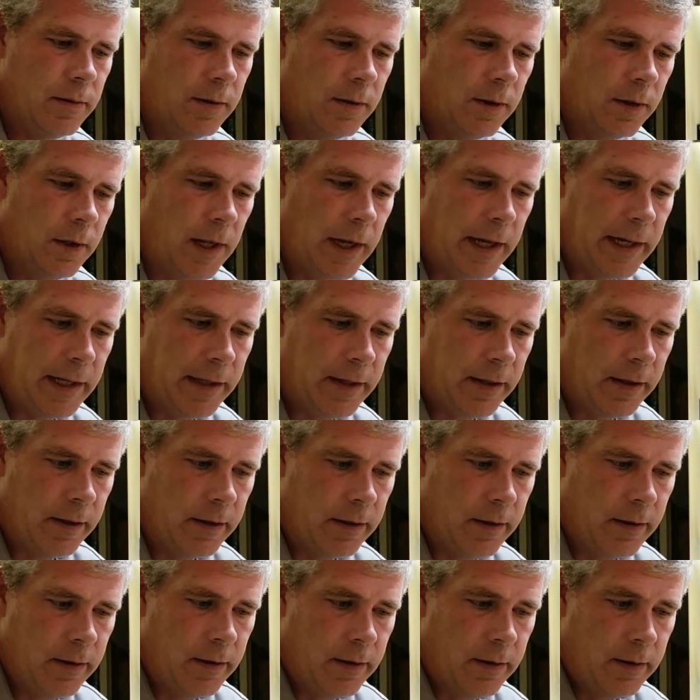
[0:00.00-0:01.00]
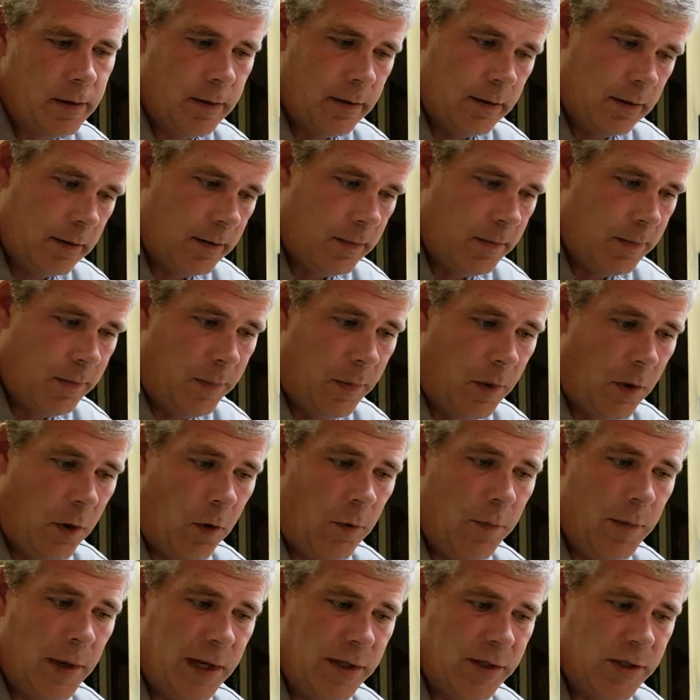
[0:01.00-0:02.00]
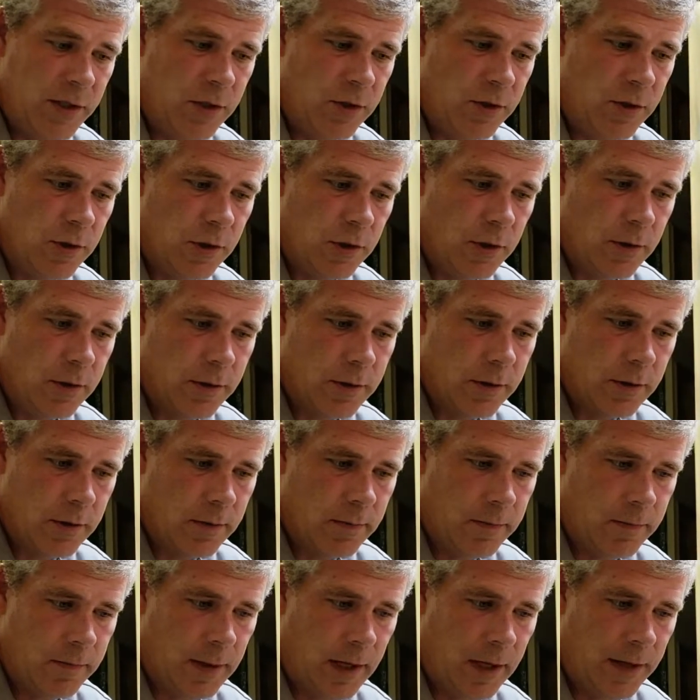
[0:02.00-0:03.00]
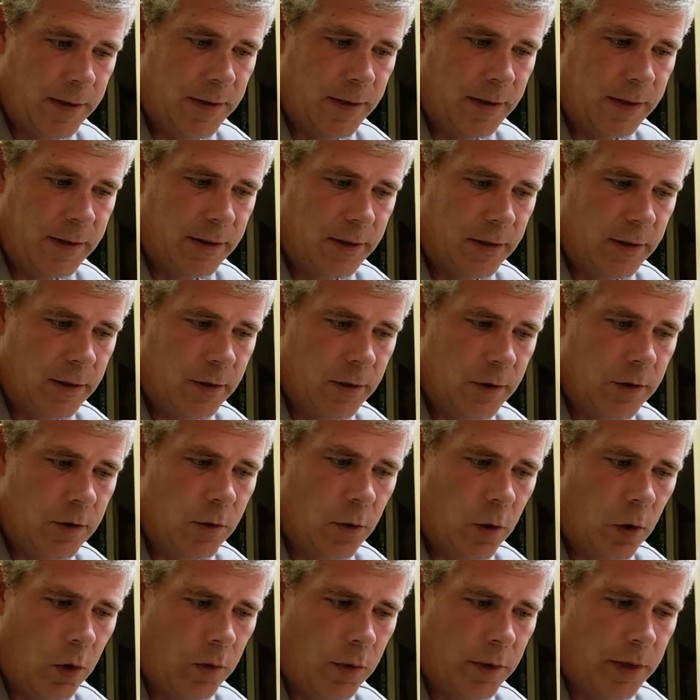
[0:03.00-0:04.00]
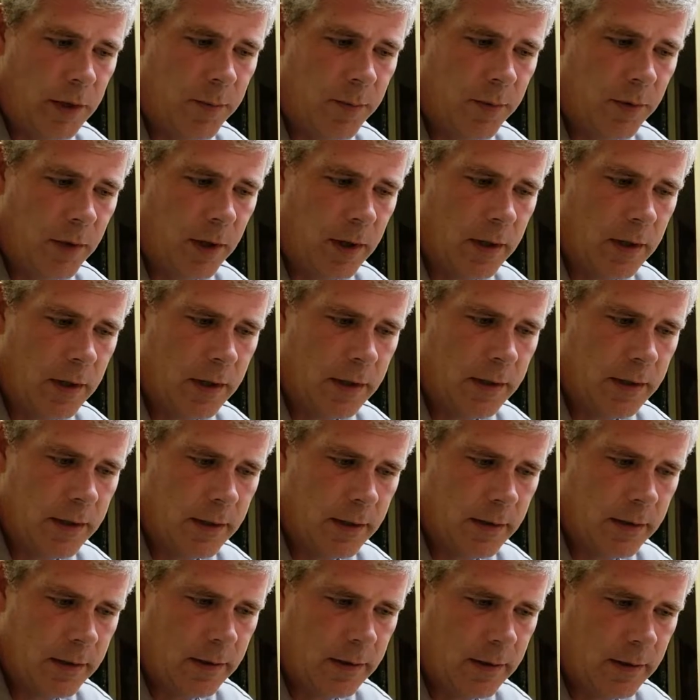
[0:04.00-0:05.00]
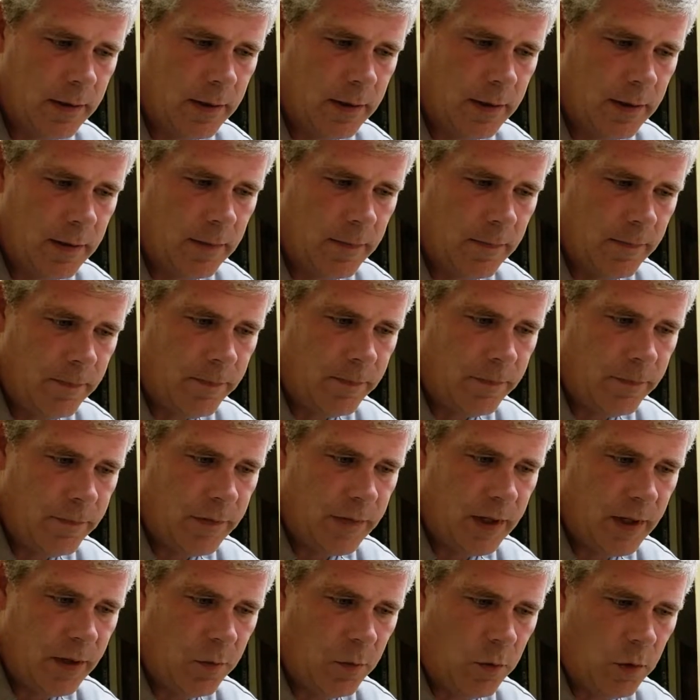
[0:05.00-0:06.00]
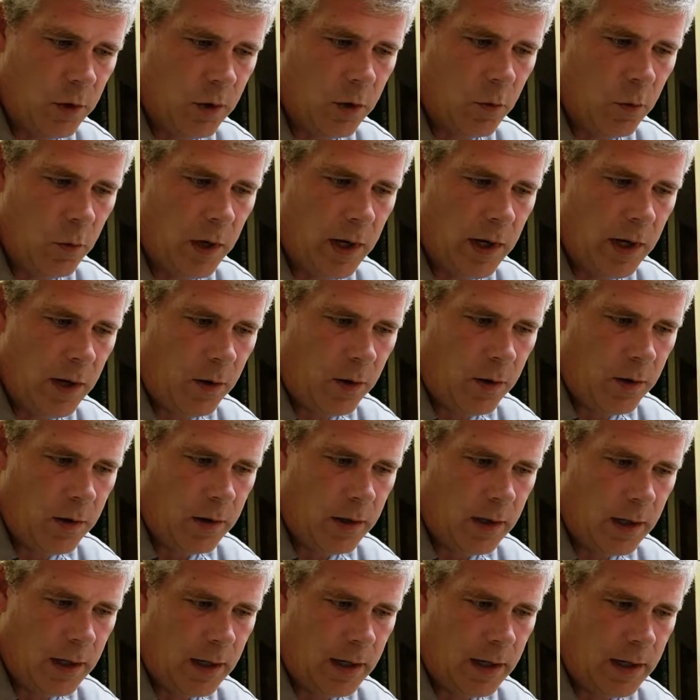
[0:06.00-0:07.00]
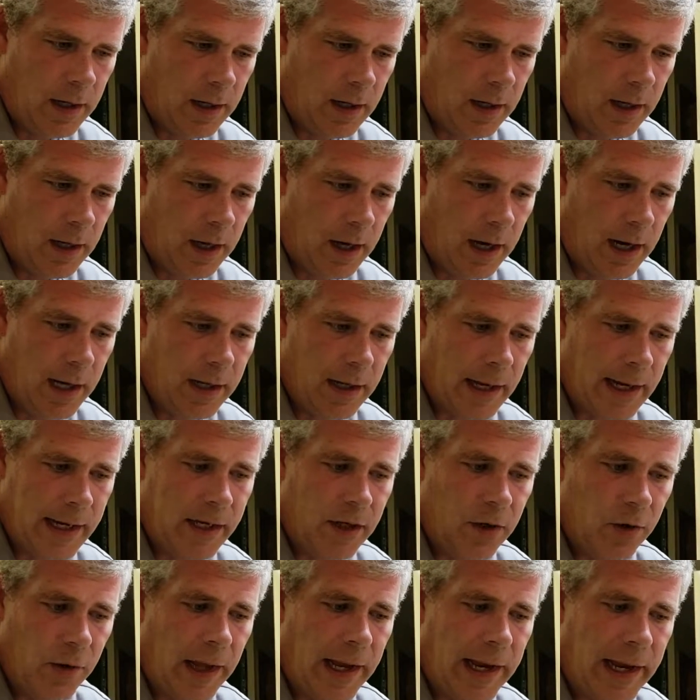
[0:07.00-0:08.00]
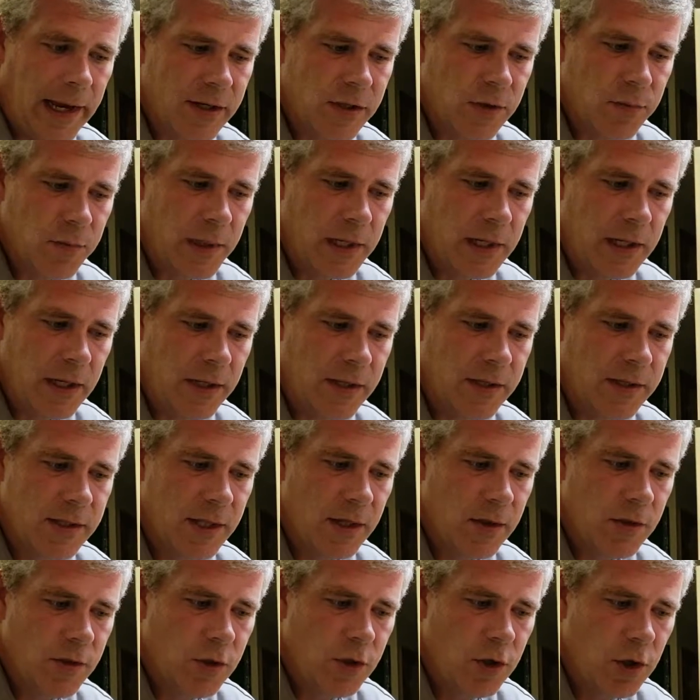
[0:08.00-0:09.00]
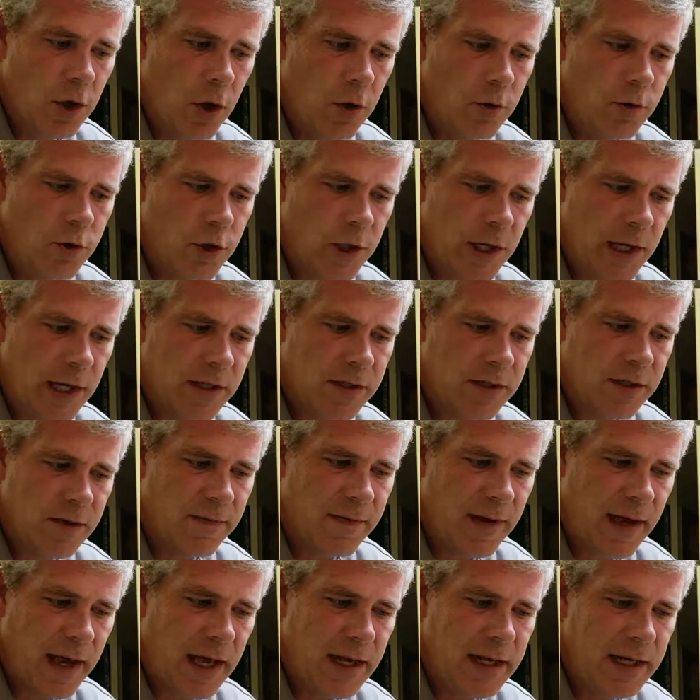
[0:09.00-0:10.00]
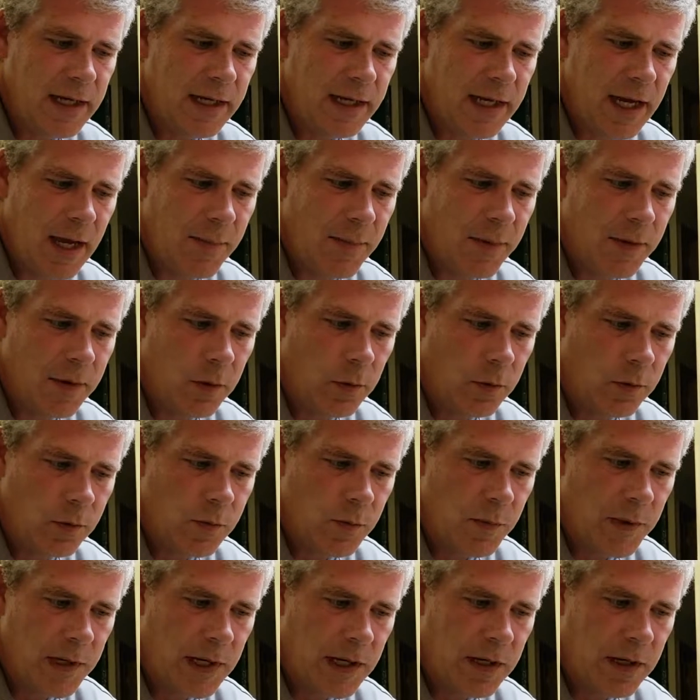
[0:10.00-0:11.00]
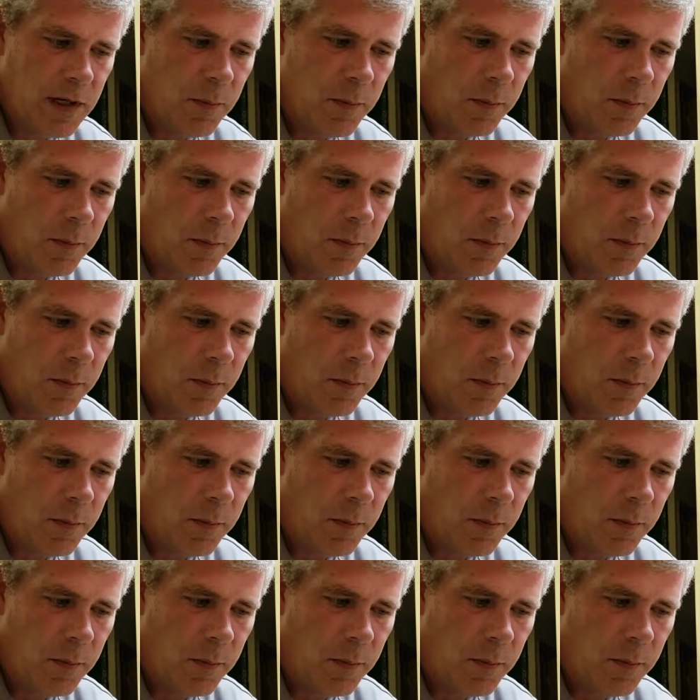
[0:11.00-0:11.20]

like ball mason jars. I think they're a good quality product. They work well. I like glass because there's no chance of any chemicals being